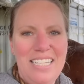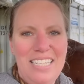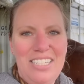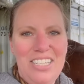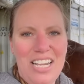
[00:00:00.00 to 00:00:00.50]

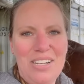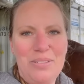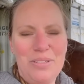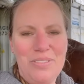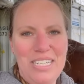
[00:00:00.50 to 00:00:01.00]
check
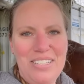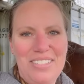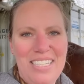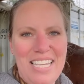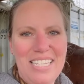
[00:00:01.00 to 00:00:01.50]
out the videos
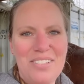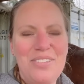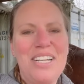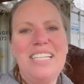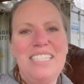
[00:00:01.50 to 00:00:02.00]
in the end
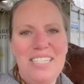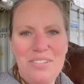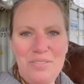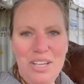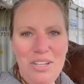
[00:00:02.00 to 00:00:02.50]
screen. I see
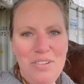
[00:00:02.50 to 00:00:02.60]
you very,